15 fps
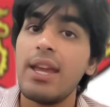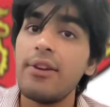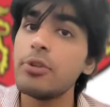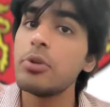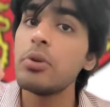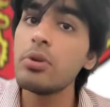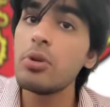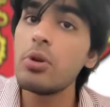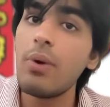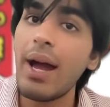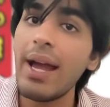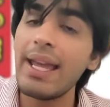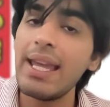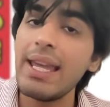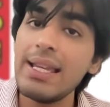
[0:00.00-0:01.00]
If you don't know
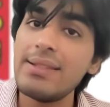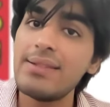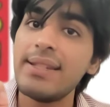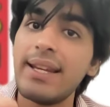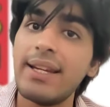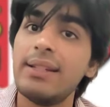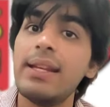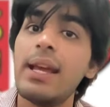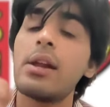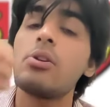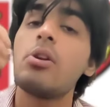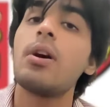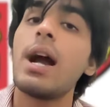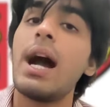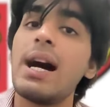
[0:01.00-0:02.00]
why A, C, and D are
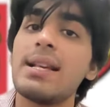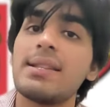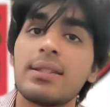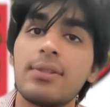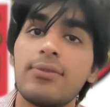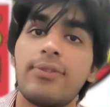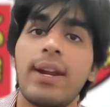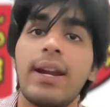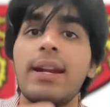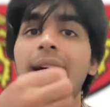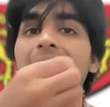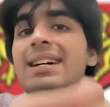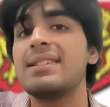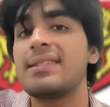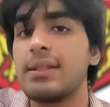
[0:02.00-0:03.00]
wrong, ask a
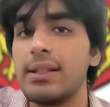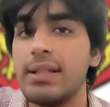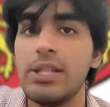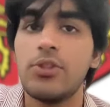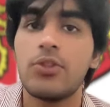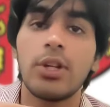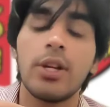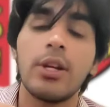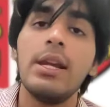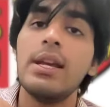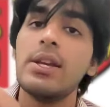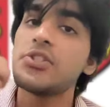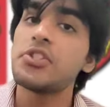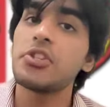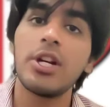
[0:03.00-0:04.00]
friend, ask a teacher,
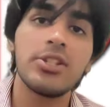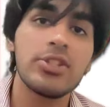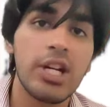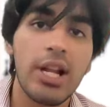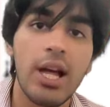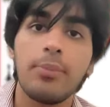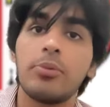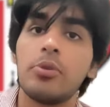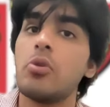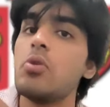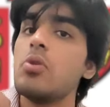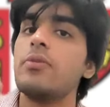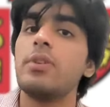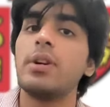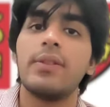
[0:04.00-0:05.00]
search it up,
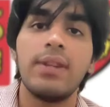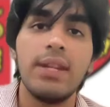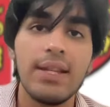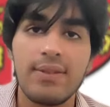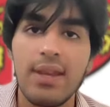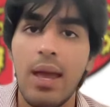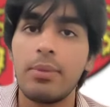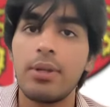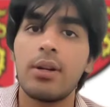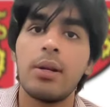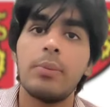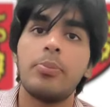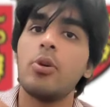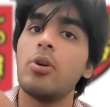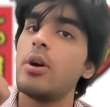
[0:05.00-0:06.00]
go over the examiner
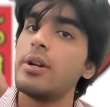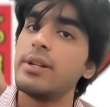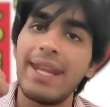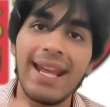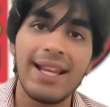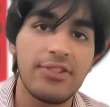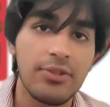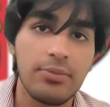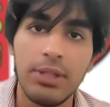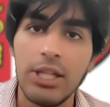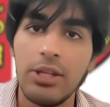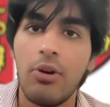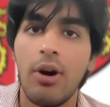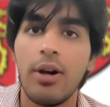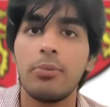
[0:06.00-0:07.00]
report, text
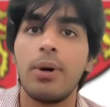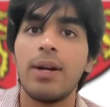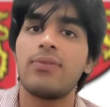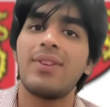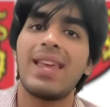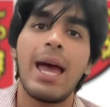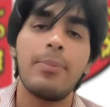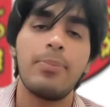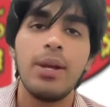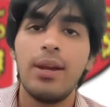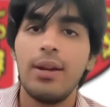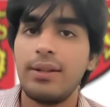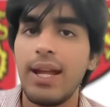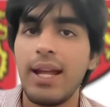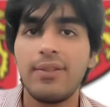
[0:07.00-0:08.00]
me on WhatsApp,
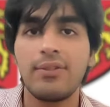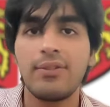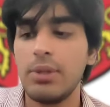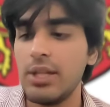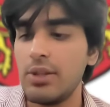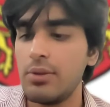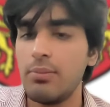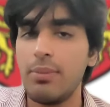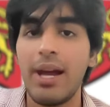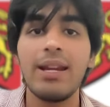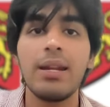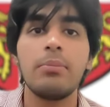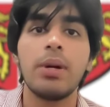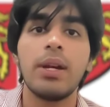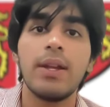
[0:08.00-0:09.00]
text me. My
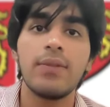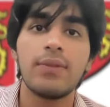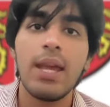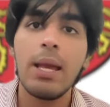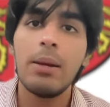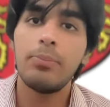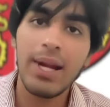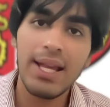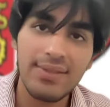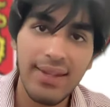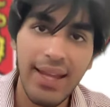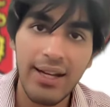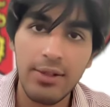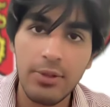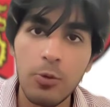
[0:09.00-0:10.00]
number is
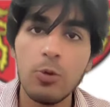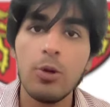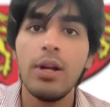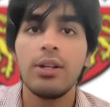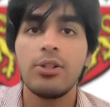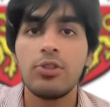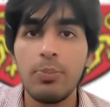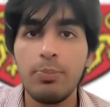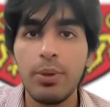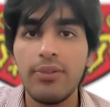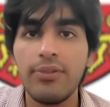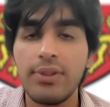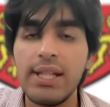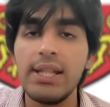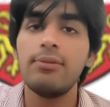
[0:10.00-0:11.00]
+92
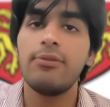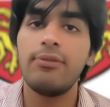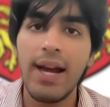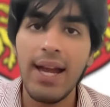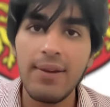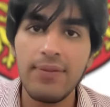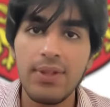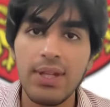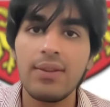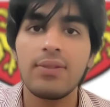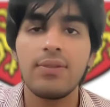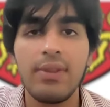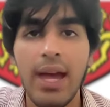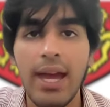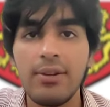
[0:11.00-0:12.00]
333
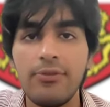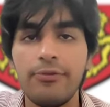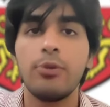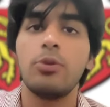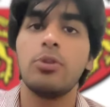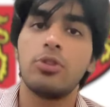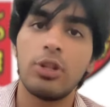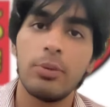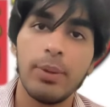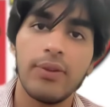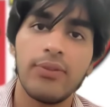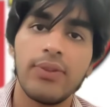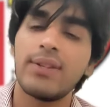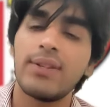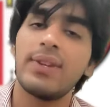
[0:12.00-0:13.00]
5694
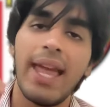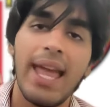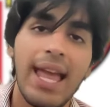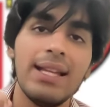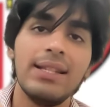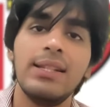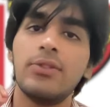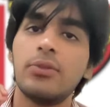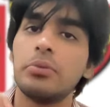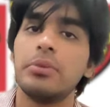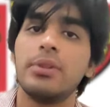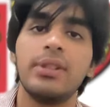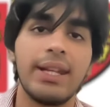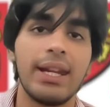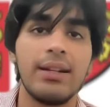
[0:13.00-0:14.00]
666. Any
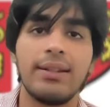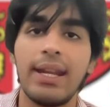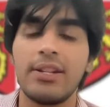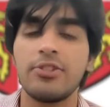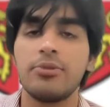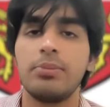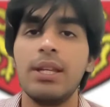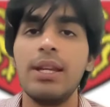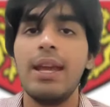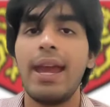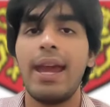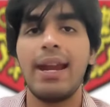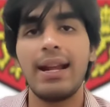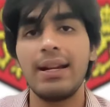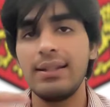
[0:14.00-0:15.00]
student can text me,
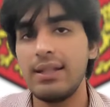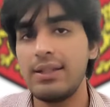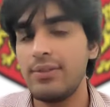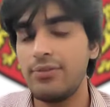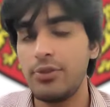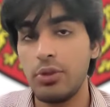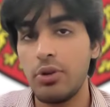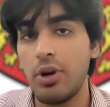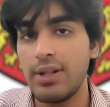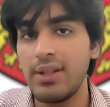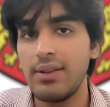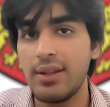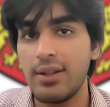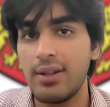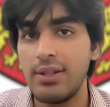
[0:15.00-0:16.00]
and if you're not
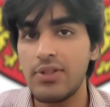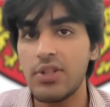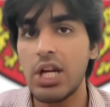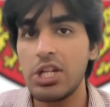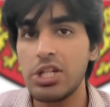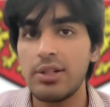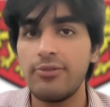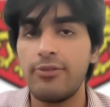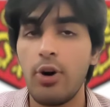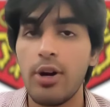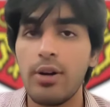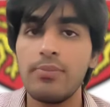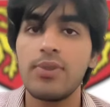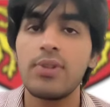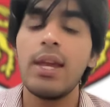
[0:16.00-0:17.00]
in the discussion
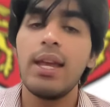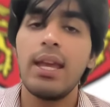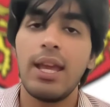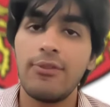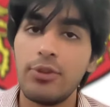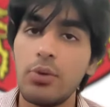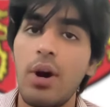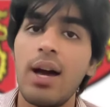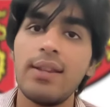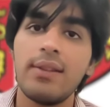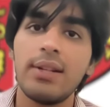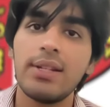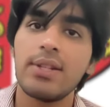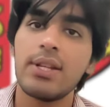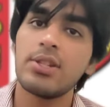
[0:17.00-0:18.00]
forums, if you are
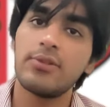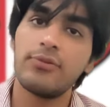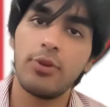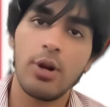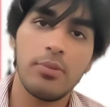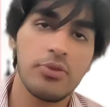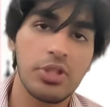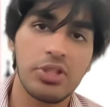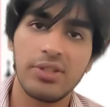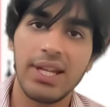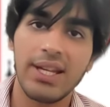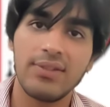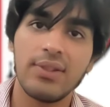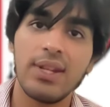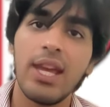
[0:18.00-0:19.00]
in the discussion forums, just
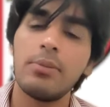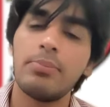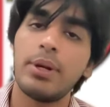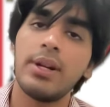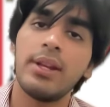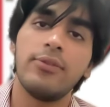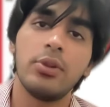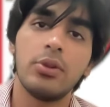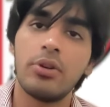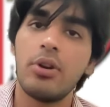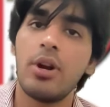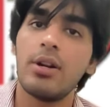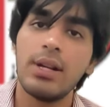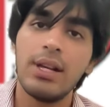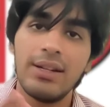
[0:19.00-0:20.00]
text there. But if you're
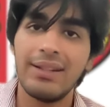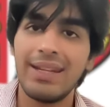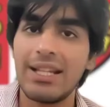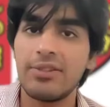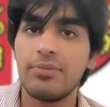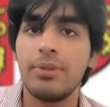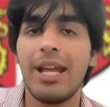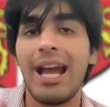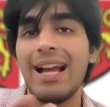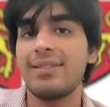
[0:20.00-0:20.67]
not, text me.